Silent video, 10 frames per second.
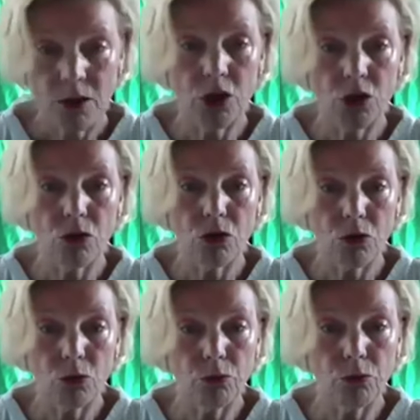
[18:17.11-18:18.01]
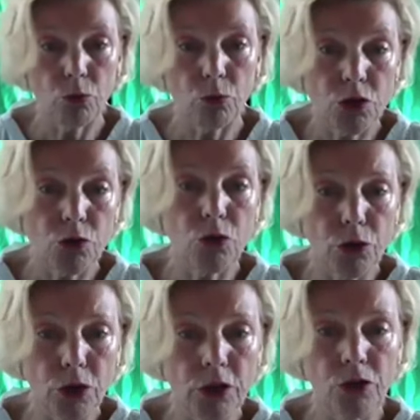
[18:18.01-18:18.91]
What you
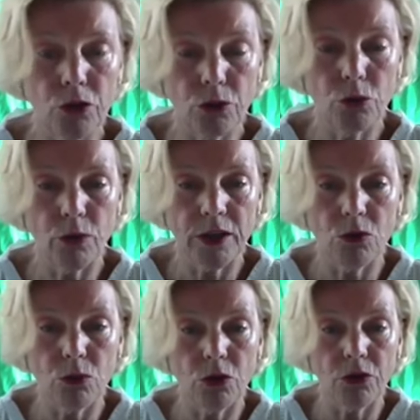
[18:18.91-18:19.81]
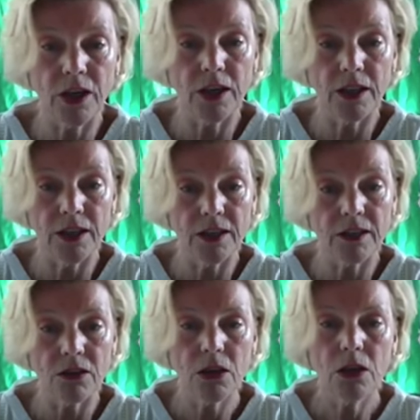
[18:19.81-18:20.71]
couldn't do when you were a kid,